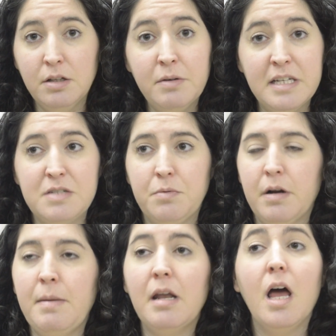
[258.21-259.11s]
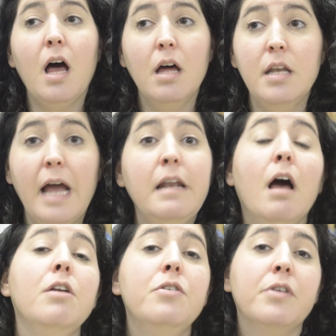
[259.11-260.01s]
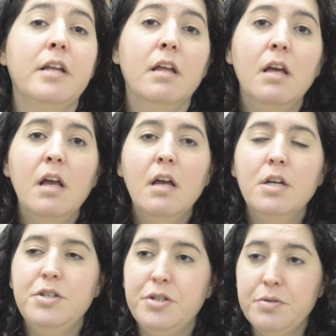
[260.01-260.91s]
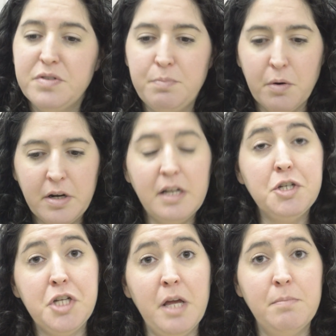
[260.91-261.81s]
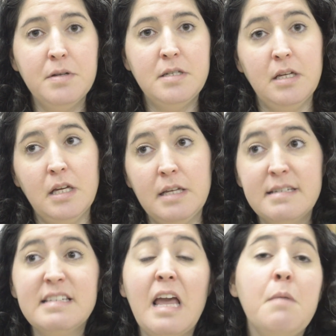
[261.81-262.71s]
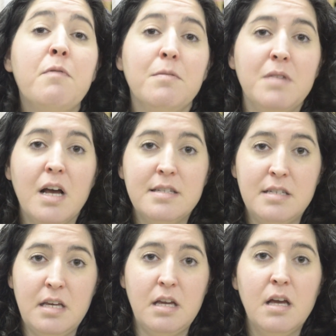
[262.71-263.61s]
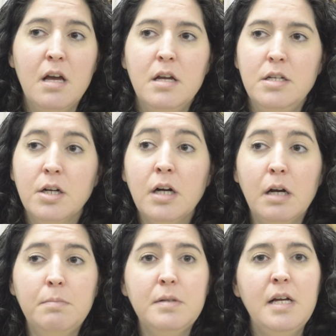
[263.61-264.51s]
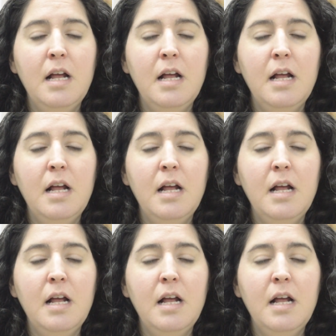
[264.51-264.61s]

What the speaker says: Louis, where about 900 Jews boarded a ship to escape from Nazi Europe.